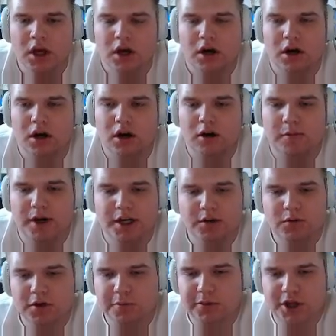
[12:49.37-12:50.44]
I
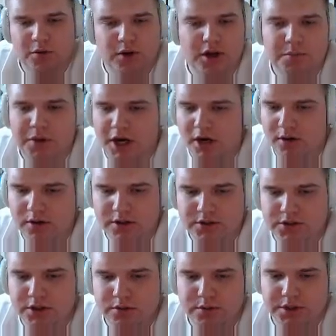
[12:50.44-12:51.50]
didn't want to play Wild Pyro,
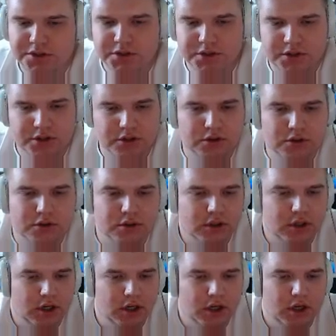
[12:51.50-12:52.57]
there's no reason
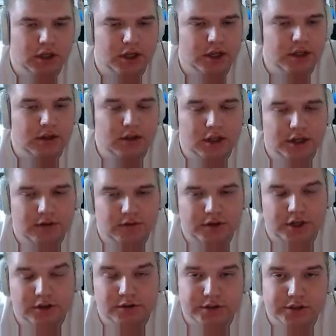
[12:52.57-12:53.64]
to. Light of the
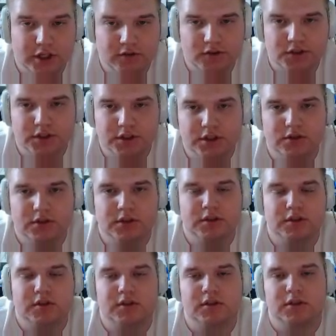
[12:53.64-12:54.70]
Naru is obviously
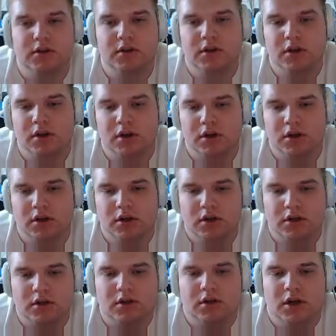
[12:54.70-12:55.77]
useless
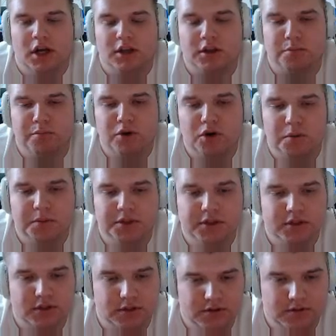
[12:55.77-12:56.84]
at the
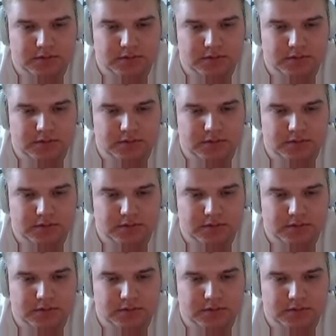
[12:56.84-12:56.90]
moment.